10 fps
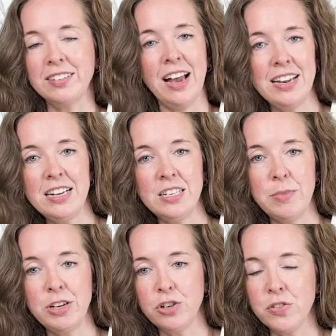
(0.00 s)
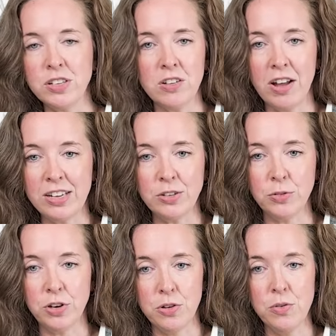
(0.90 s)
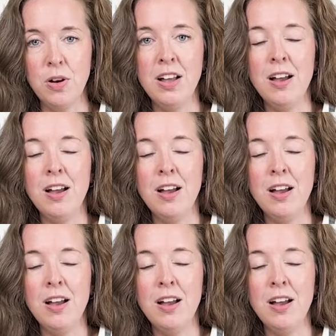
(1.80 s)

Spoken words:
I need to make sure these clients renew.